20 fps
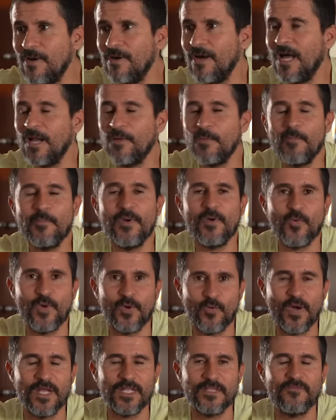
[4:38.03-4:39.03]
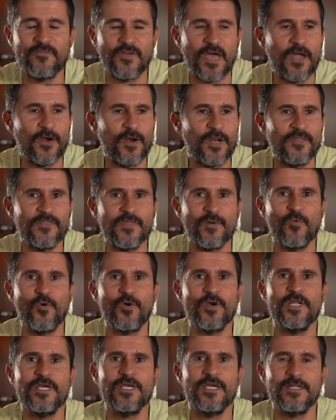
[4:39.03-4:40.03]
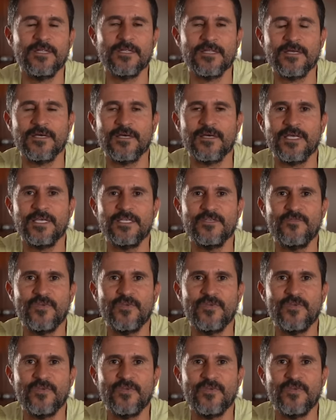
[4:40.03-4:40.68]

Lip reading: I remember we went early in the morning in his